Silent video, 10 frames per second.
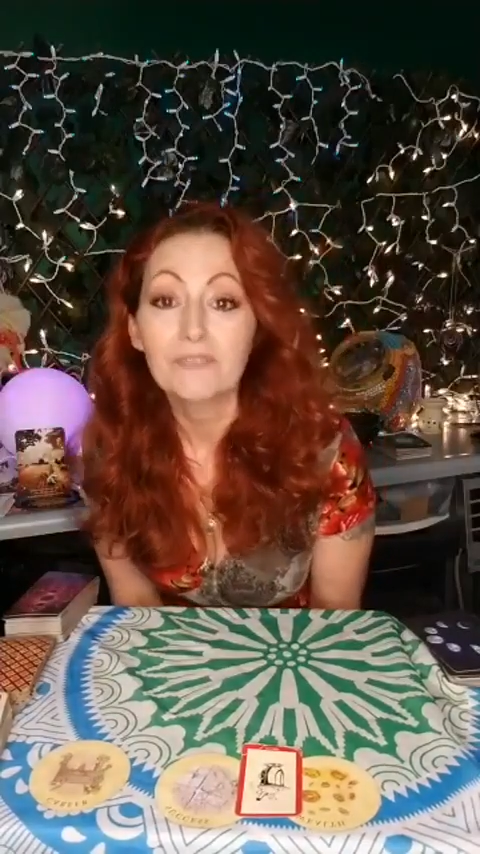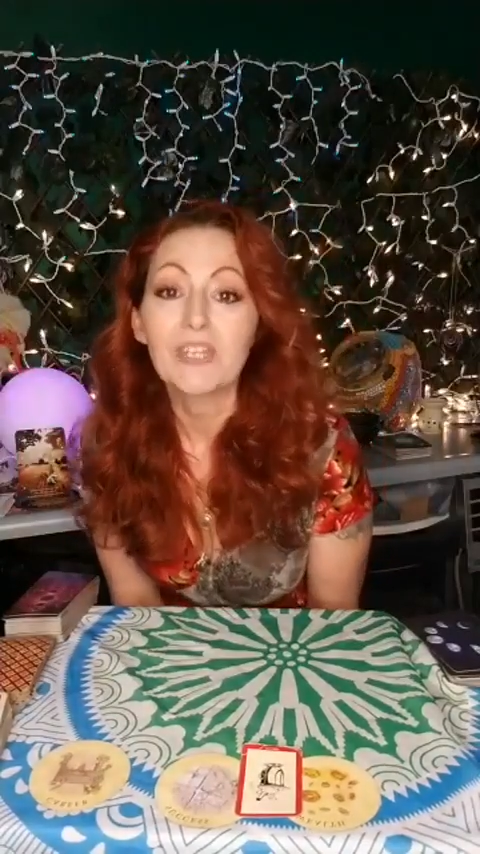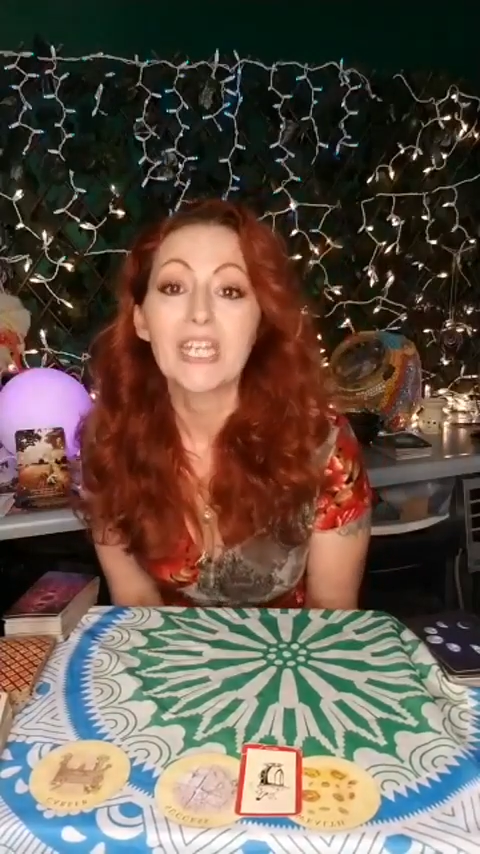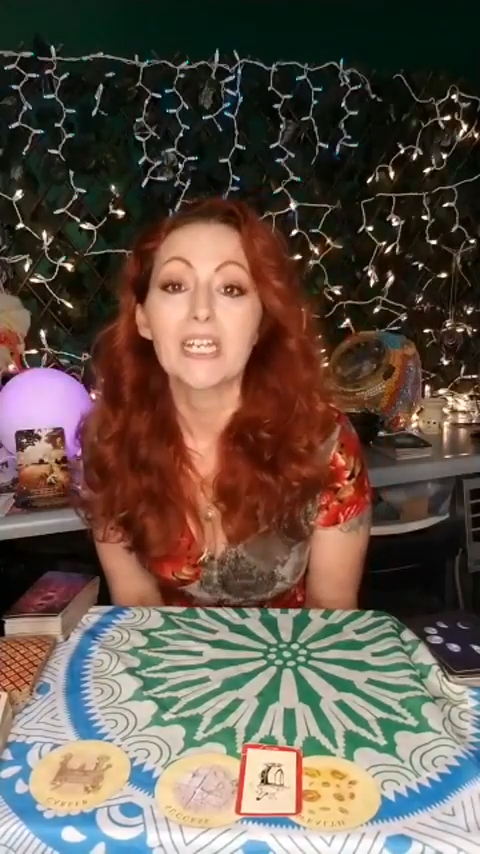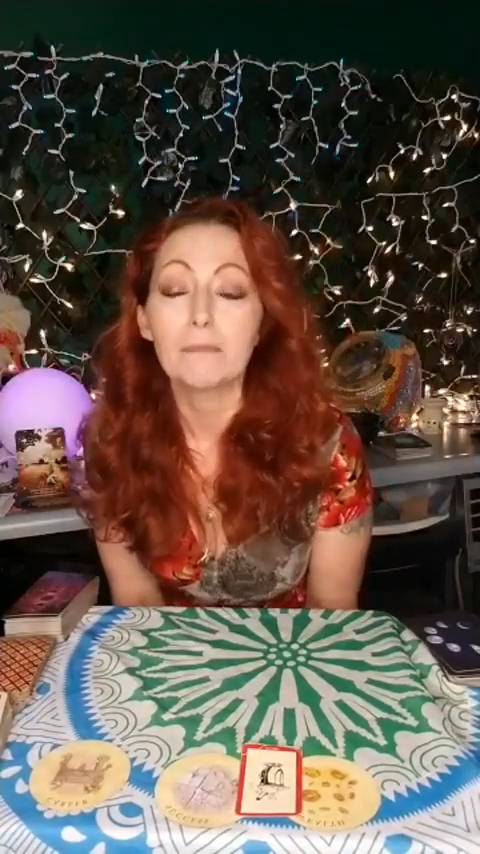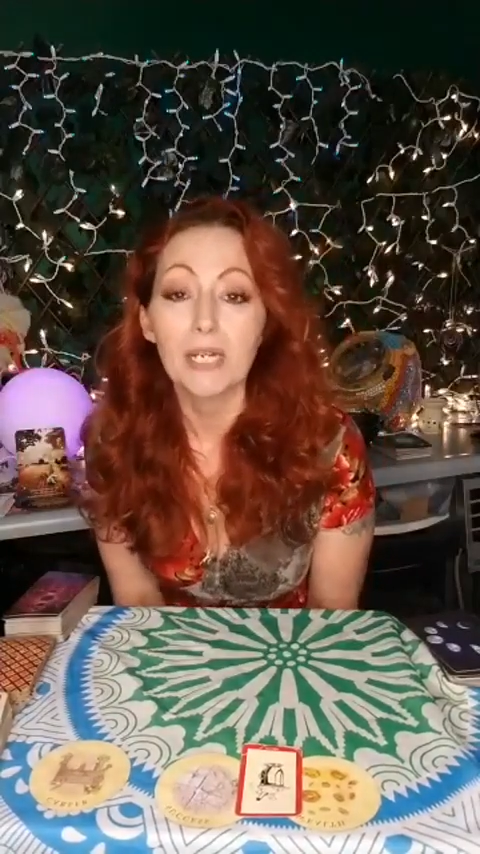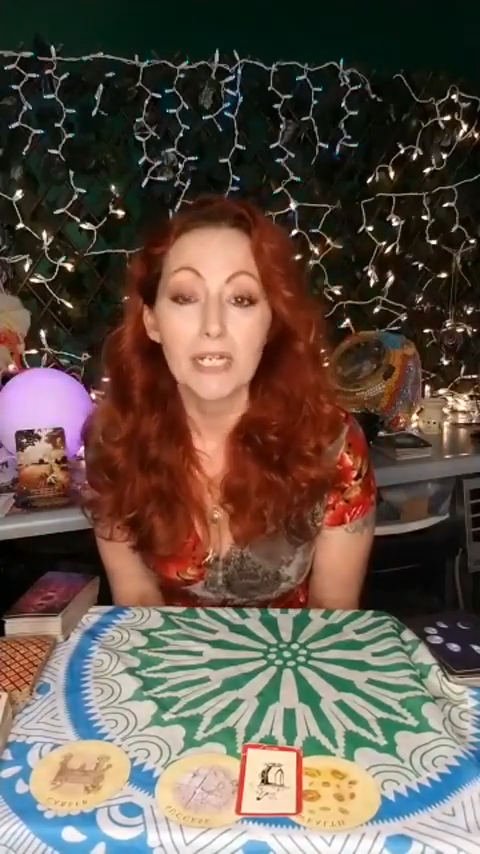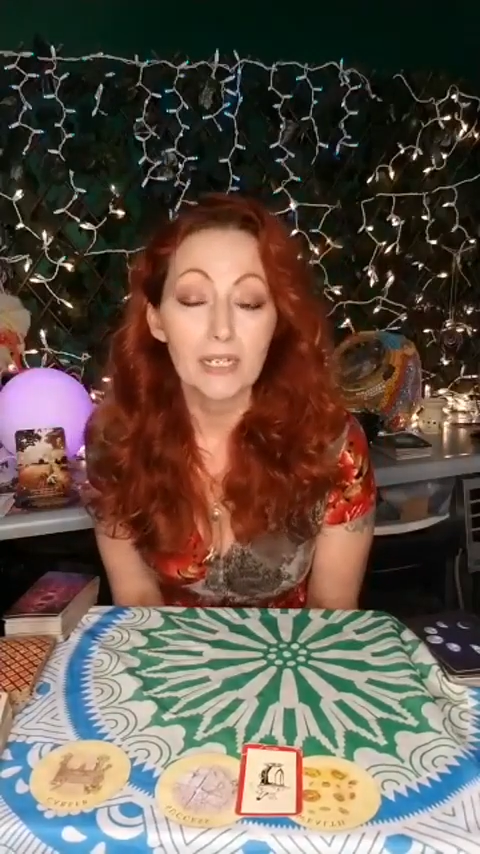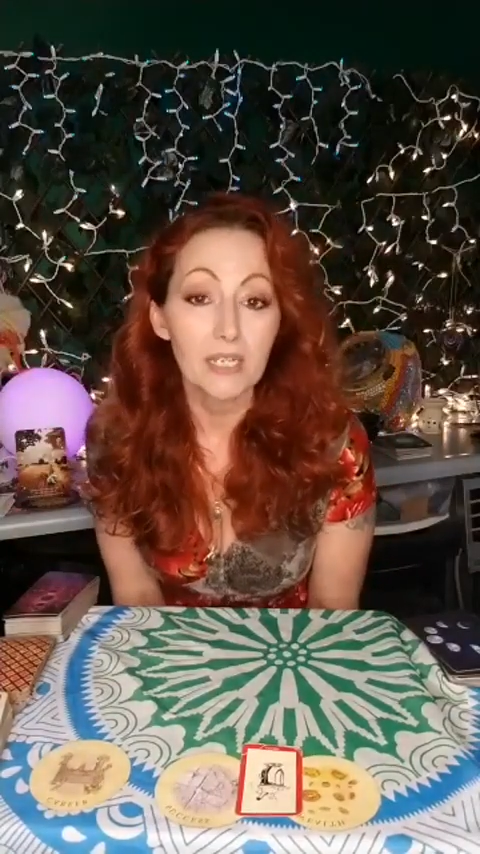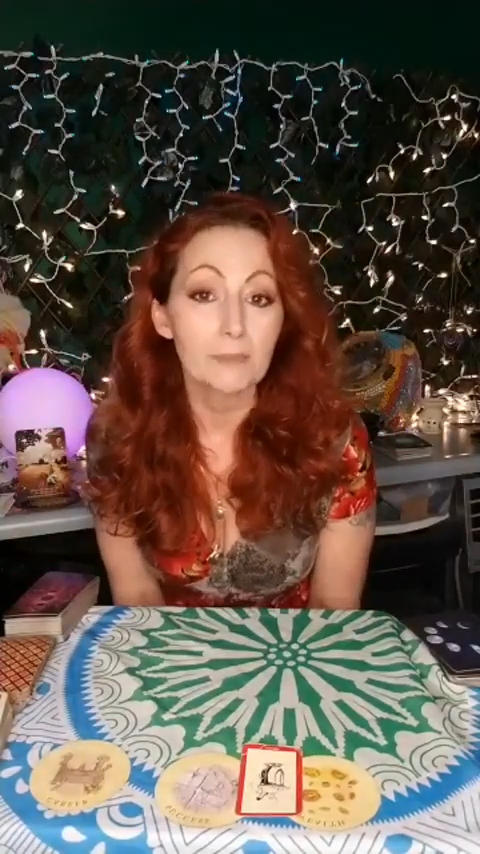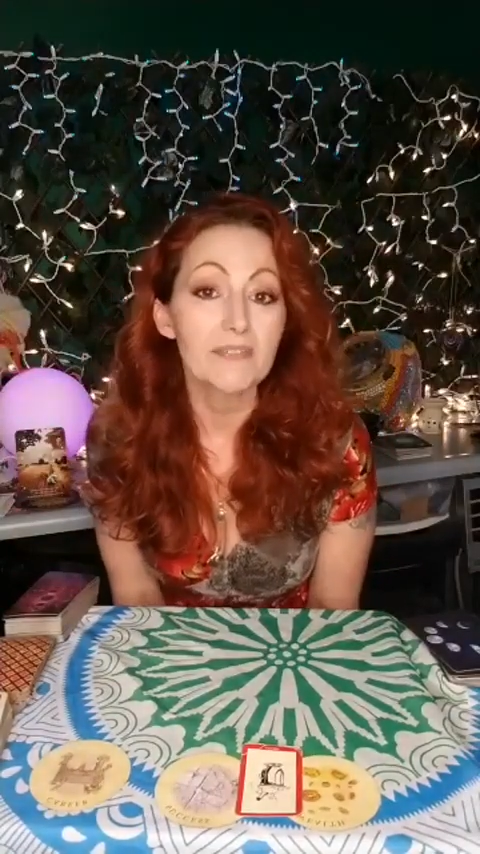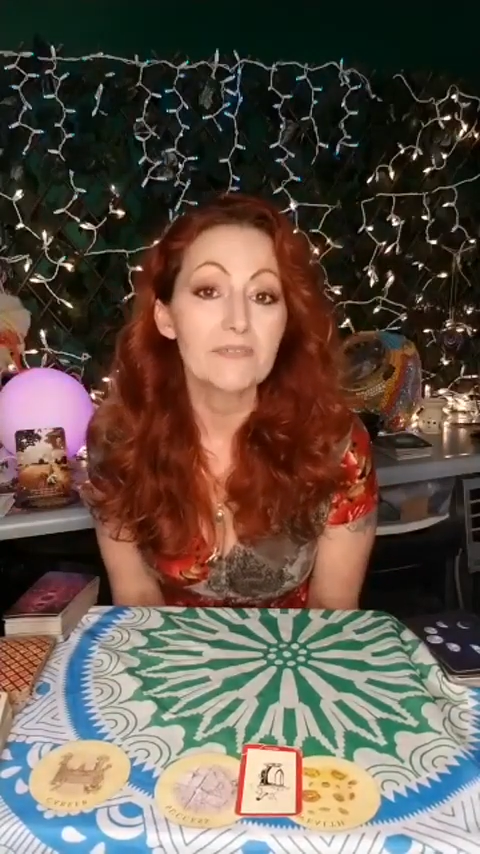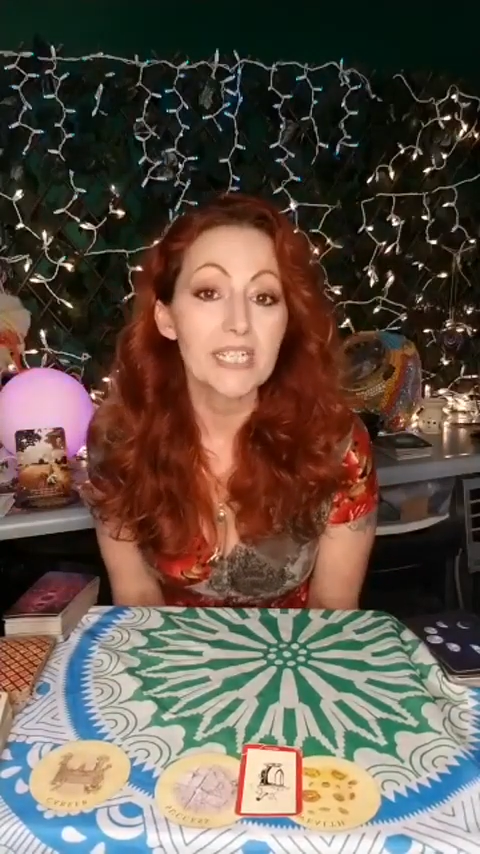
If anybody on my